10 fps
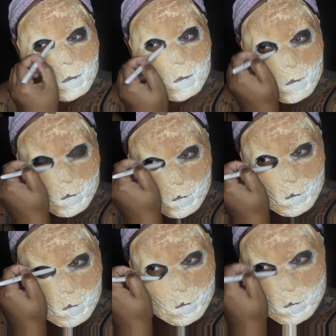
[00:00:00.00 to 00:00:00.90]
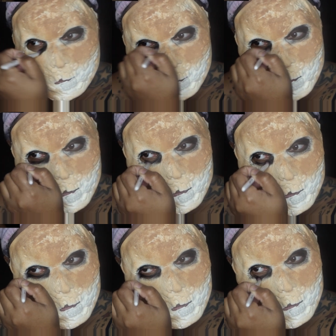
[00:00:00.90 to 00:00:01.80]
And as you can see, we're going to use the
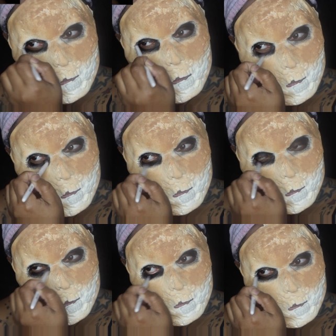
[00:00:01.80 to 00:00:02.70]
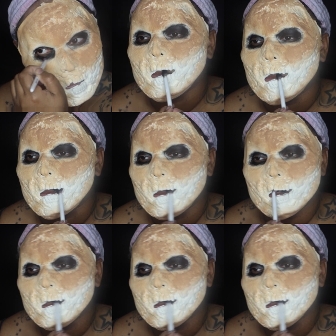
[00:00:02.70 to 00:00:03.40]
Makeup Forever Flash palette.